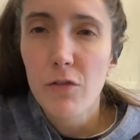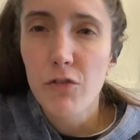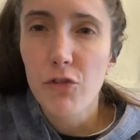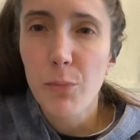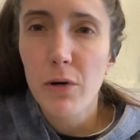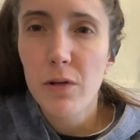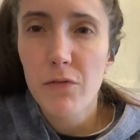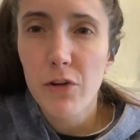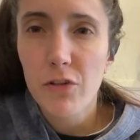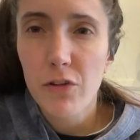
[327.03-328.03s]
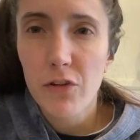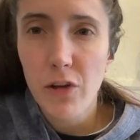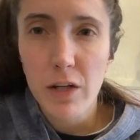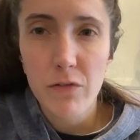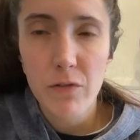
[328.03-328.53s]
first part of the verse and the
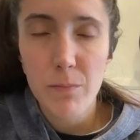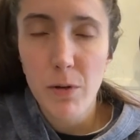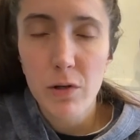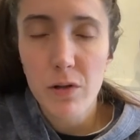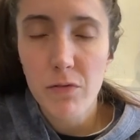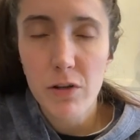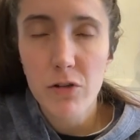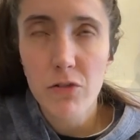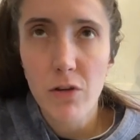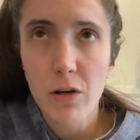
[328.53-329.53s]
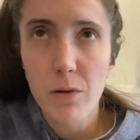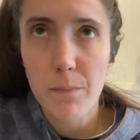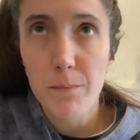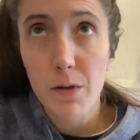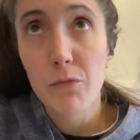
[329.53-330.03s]
second part of the verse,
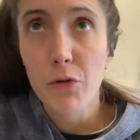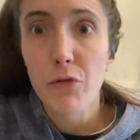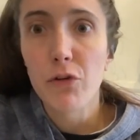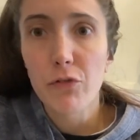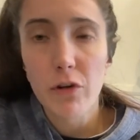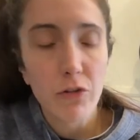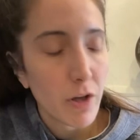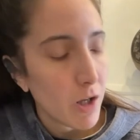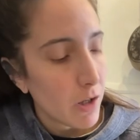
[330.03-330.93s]
um, of the first verse.